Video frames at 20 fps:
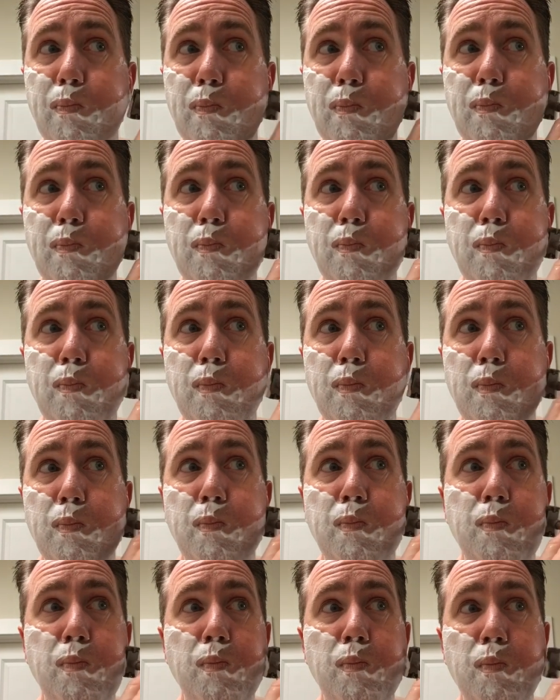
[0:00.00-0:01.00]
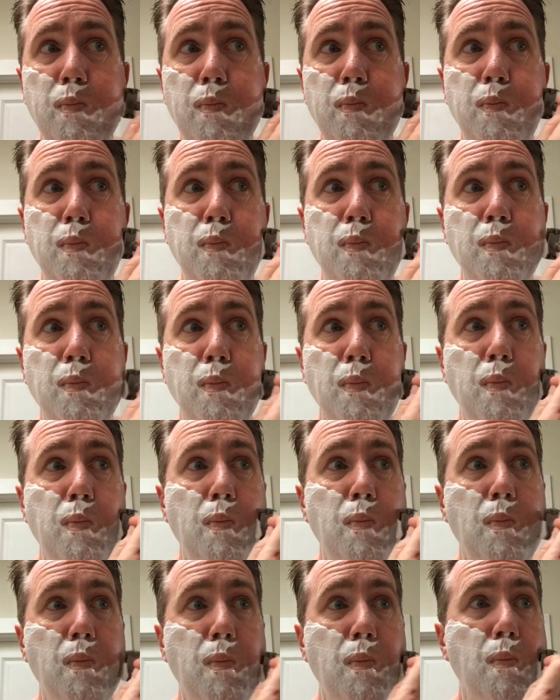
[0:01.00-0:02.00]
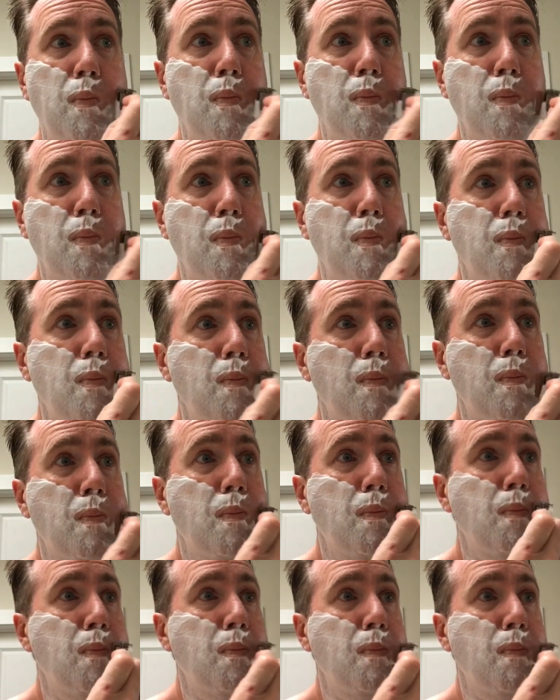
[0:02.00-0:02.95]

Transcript: [no speech]